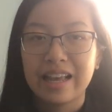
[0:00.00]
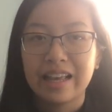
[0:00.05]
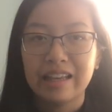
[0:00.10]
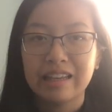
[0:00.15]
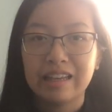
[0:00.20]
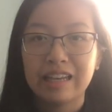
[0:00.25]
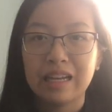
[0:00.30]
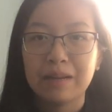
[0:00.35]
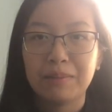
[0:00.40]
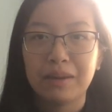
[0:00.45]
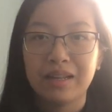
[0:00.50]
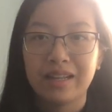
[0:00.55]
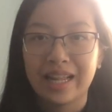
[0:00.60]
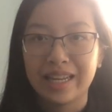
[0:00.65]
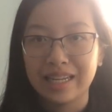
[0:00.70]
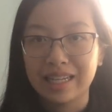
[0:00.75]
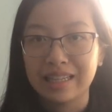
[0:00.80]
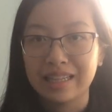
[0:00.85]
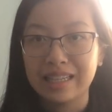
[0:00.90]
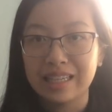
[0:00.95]
he had been
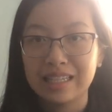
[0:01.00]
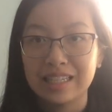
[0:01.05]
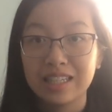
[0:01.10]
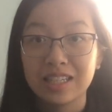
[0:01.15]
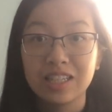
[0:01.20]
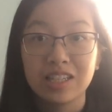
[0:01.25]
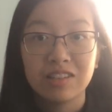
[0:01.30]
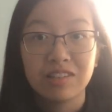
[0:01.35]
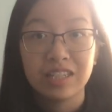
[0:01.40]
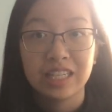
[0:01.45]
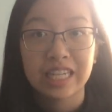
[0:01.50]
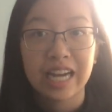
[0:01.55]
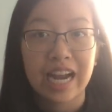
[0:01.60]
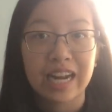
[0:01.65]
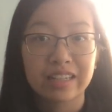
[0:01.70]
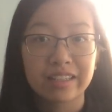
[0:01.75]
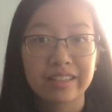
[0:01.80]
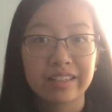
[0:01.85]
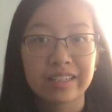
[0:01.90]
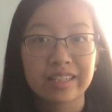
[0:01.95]
letting these two
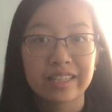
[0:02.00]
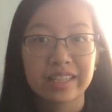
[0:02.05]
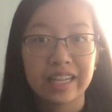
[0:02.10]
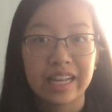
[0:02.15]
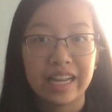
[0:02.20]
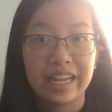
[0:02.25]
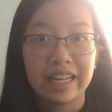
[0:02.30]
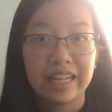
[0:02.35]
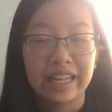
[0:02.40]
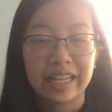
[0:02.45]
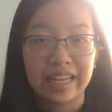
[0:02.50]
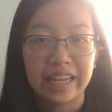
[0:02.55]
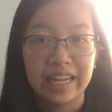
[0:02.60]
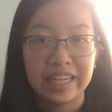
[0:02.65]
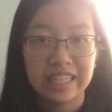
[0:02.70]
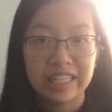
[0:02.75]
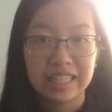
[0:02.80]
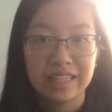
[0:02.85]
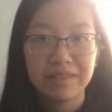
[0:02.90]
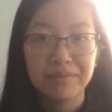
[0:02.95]
jackals in the
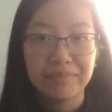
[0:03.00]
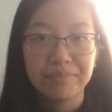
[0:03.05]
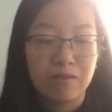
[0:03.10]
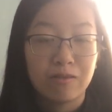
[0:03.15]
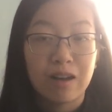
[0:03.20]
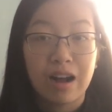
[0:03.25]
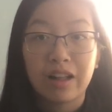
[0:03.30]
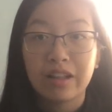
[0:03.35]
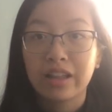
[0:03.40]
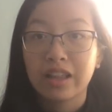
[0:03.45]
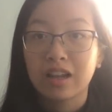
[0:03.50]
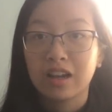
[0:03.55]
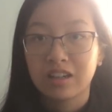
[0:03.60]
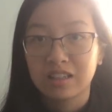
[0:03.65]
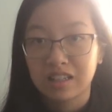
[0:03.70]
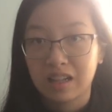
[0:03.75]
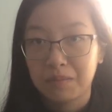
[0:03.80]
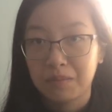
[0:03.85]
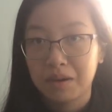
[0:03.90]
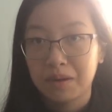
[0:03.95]
kitchen while the
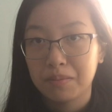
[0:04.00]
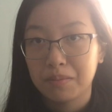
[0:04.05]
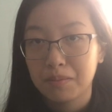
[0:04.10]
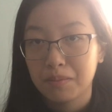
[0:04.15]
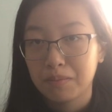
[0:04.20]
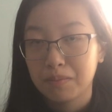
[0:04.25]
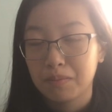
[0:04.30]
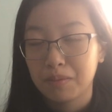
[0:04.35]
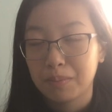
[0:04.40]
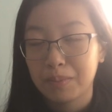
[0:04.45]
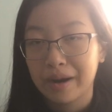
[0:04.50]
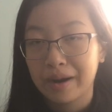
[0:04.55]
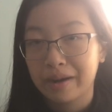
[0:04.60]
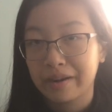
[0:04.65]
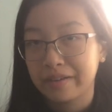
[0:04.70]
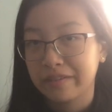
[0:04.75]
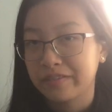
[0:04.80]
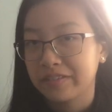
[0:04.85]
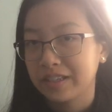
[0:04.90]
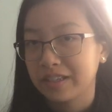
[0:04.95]
cooks had been
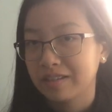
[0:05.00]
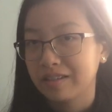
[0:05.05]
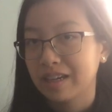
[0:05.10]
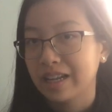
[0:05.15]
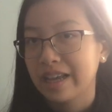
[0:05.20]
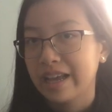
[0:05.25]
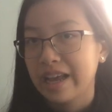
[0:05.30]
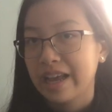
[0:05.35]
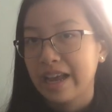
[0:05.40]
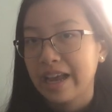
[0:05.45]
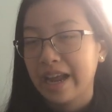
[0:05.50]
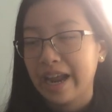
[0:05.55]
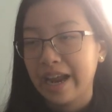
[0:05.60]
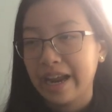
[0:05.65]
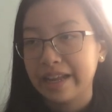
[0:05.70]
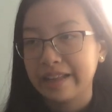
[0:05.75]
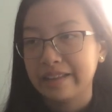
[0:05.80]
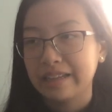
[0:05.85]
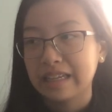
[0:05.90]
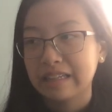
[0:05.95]
preparing food,
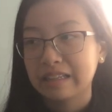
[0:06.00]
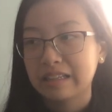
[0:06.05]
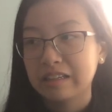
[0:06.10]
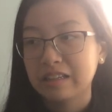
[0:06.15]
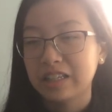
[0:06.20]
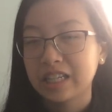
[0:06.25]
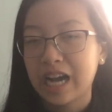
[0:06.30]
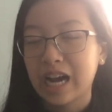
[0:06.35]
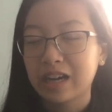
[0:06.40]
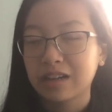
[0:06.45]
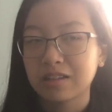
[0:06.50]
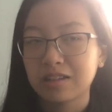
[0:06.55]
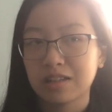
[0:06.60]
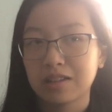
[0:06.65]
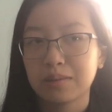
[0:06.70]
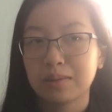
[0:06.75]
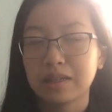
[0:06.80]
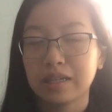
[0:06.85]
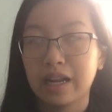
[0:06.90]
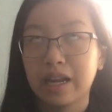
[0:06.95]
and these two
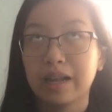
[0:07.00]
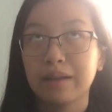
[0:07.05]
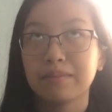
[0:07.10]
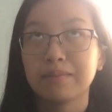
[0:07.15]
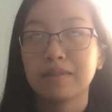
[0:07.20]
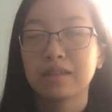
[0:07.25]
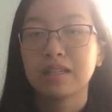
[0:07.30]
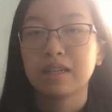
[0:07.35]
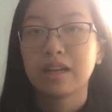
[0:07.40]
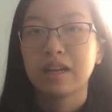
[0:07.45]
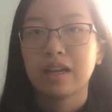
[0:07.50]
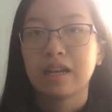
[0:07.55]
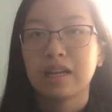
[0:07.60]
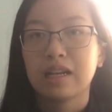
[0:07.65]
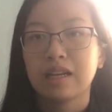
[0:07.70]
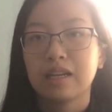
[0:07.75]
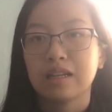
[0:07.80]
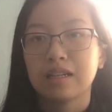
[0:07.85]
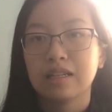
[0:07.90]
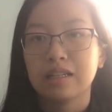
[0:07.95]
jackals were named
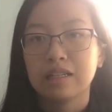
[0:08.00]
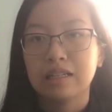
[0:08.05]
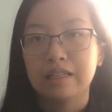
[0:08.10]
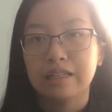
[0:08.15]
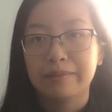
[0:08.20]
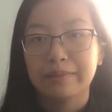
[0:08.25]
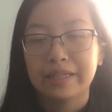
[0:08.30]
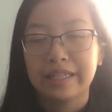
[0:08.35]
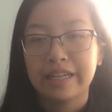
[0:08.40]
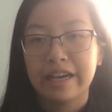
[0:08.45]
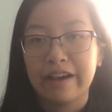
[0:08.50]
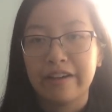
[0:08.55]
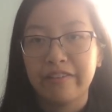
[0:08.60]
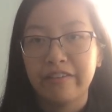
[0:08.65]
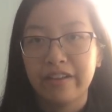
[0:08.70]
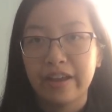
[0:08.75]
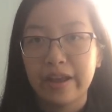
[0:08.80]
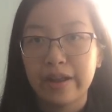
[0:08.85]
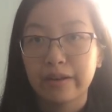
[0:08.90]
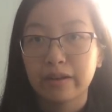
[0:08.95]
Dumatef
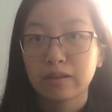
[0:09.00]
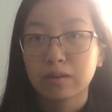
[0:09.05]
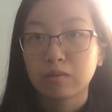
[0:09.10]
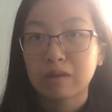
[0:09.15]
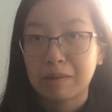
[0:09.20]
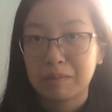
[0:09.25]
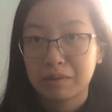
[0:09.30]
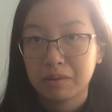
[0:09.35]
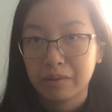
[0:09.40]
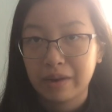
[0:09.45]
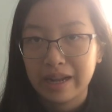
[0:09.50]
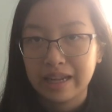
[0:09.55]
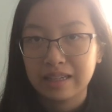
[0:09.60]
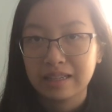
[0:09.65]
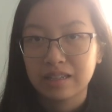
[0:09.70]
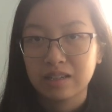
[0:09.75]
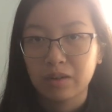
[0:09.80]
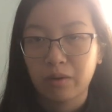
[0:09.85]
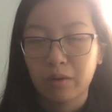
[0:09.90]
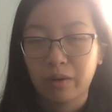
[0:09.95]
and
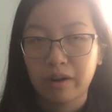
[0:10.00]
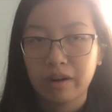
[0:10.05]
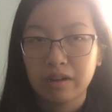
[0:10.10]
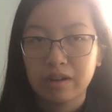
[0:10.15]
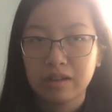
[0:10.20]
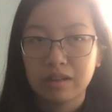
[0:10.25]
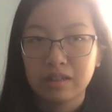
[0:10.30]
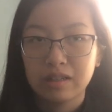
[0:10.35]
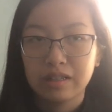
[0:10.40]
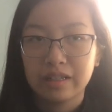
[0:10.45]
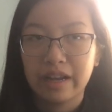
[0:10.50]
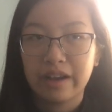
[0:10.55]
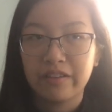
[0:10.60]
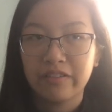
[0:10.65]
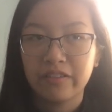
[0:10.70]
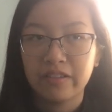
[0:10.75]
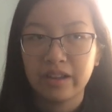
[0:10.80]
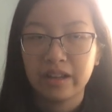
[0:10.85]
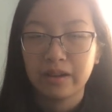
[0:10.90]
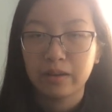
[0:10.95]
Wepawet, or Tef
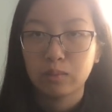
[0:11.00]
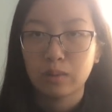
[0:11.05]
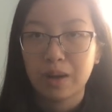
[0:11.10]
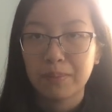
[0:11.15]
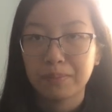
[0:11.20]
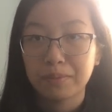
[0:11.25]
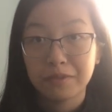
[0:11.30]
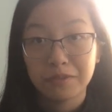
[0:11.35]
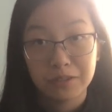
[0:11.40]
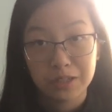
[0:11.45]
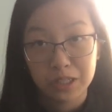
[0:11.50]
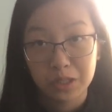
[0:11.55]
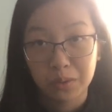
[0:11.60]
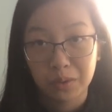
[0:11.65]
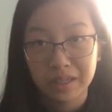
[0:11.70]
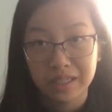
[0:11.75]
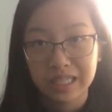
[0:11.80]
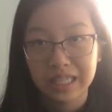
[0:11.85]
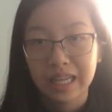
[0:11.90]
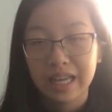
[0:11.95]
and Wep for
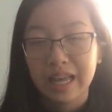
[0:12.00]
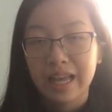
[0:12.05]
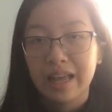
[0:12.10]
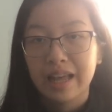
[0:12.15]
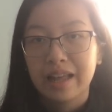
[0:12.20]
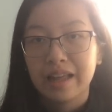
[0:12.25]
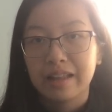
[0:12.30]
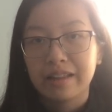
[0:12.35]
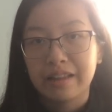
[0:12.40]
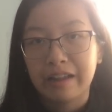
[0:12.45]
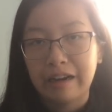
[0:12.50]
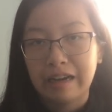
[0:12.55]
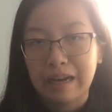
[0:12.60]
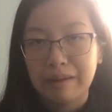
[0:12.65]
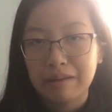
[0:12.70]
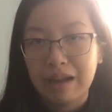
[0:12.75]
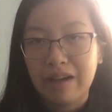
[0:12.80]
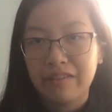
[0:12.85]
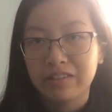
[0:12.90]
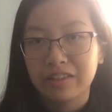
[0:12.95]
short. They're
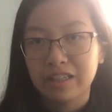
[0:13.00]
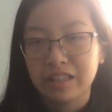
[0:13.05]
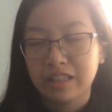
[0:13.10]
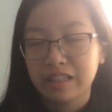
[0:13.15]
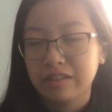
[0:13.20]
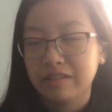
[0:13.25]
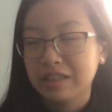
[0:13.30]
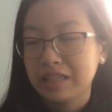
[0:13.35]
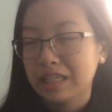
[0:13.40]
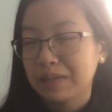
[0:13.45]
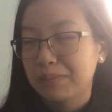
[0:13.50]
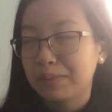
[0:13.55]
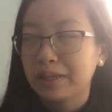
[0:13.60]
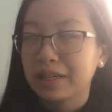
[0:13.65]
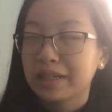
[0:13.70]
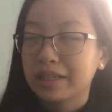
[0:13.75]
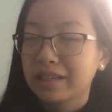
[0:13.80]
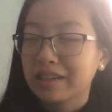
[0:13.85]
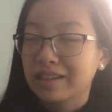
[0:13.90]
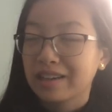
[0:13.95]
named after two
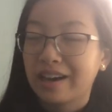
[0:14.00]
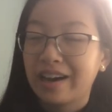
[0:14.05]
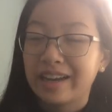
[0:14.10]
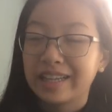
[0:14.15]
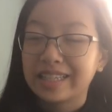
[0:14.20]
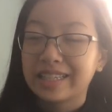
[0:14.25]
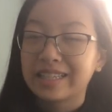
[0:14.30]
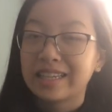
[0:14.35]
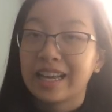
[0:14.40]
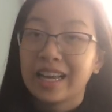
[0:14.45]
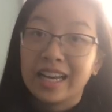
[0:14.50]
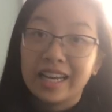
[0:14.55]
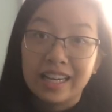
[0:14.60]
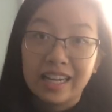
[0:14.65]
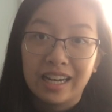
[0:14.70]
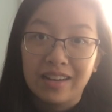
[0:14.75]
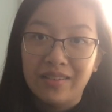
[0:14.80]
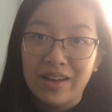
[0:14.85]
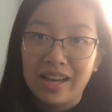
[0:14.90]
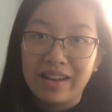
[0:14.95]
Egyptian gods.
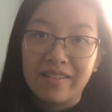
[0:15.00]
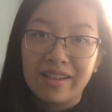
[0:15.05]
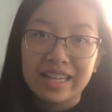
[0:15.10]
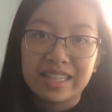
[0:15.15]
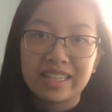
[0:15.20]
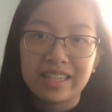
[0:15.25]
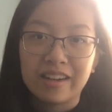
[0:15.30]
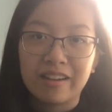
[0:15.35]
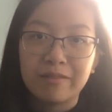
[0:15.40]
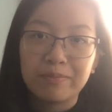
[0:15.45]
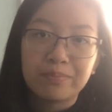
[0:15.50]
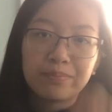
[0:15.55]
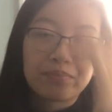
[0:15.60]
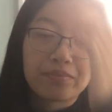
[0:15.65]
Anyway, so